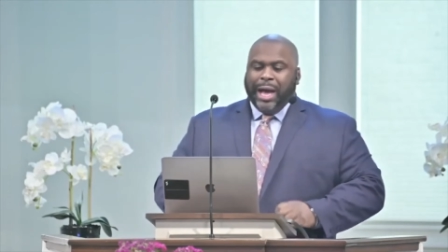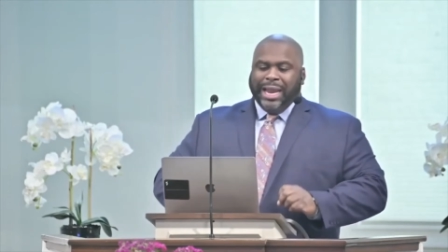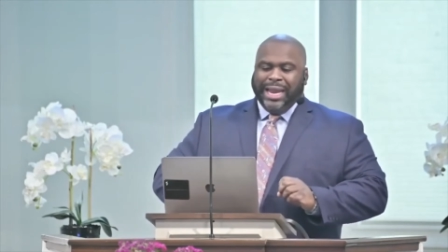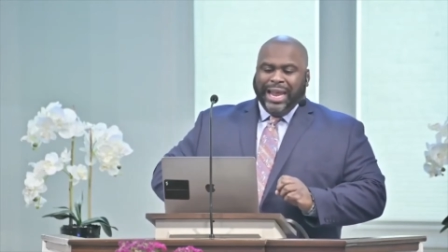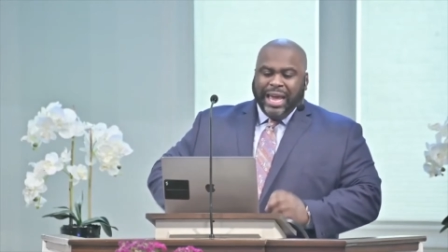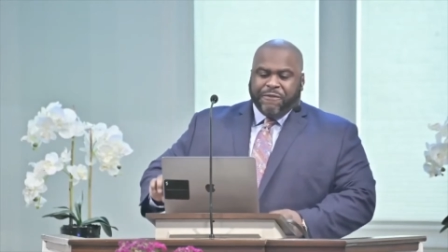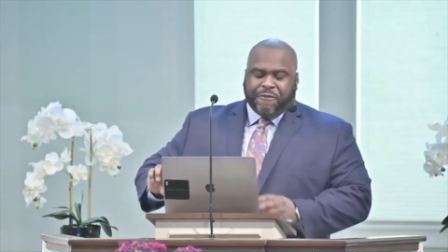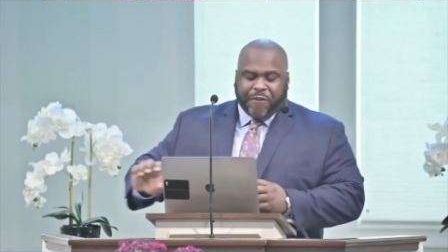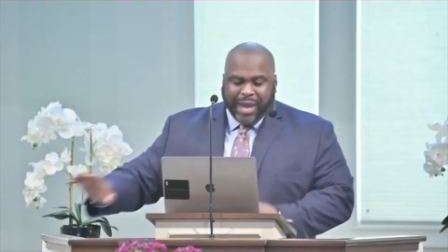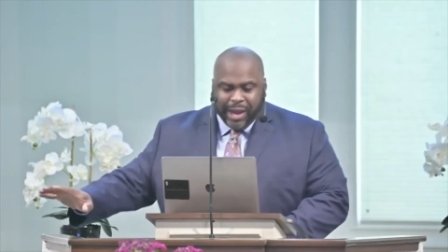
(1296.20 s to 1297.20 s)
allay
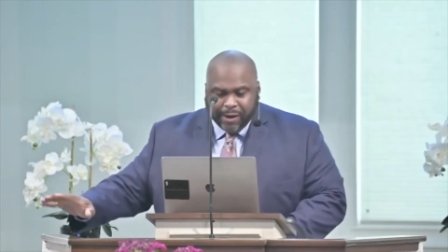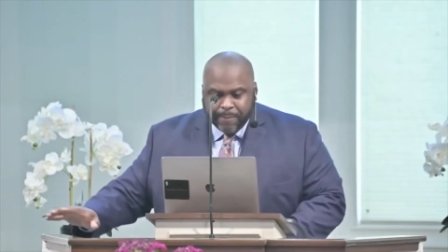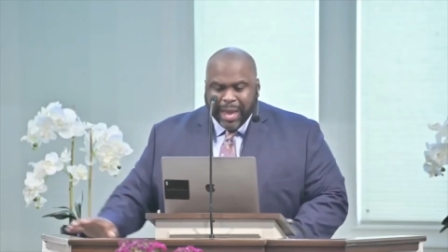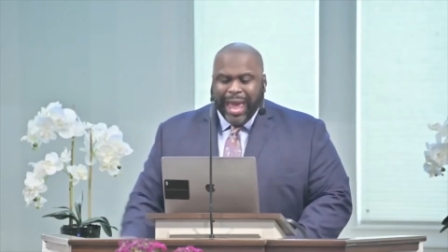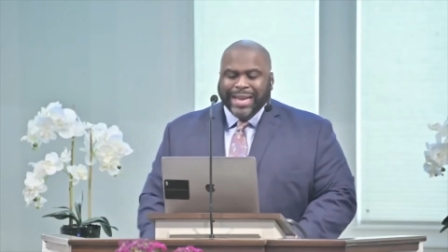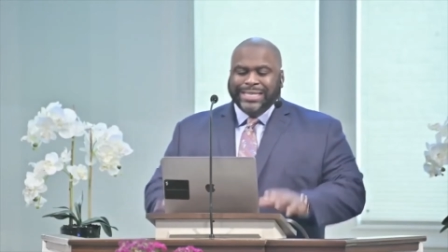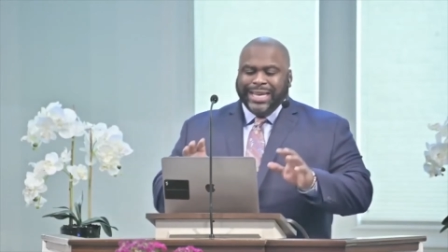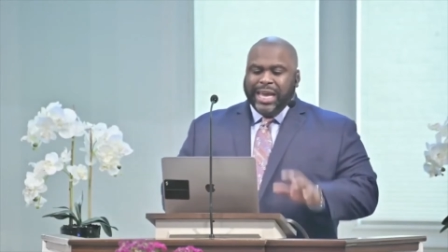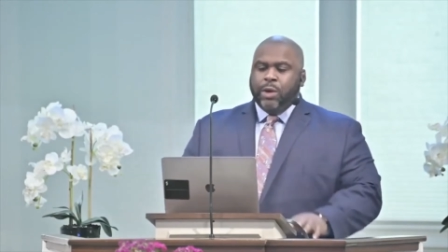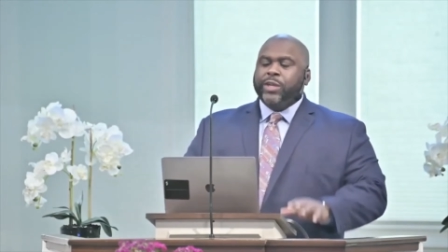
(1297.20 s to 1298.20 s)
fear and
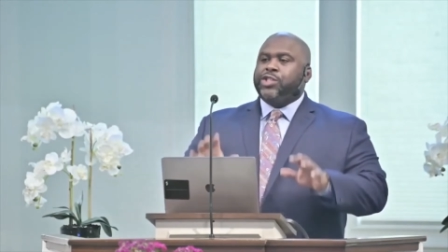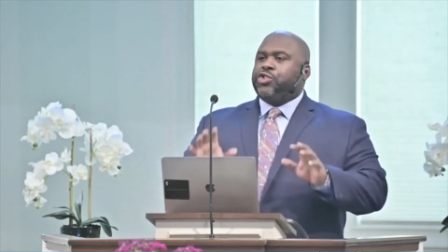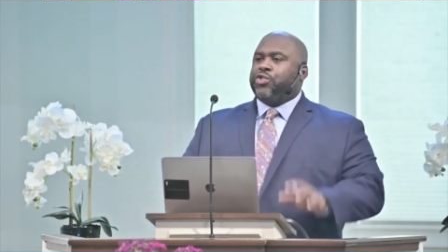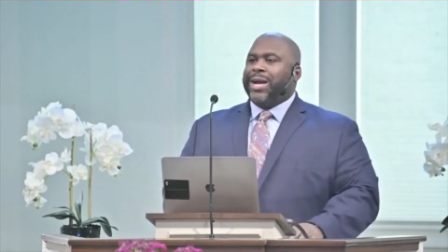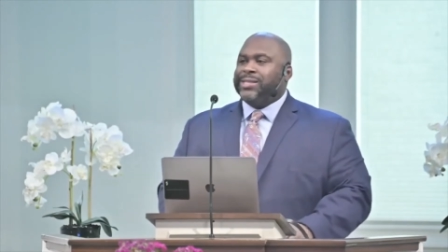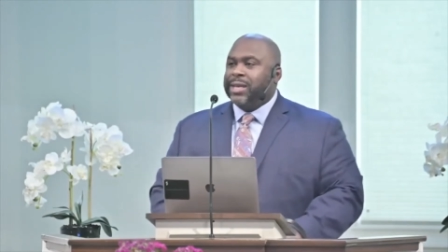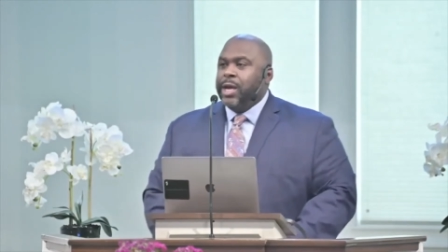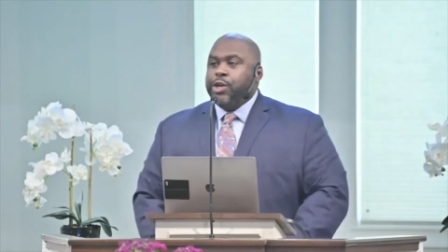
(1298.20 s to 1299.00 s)
deal with stress,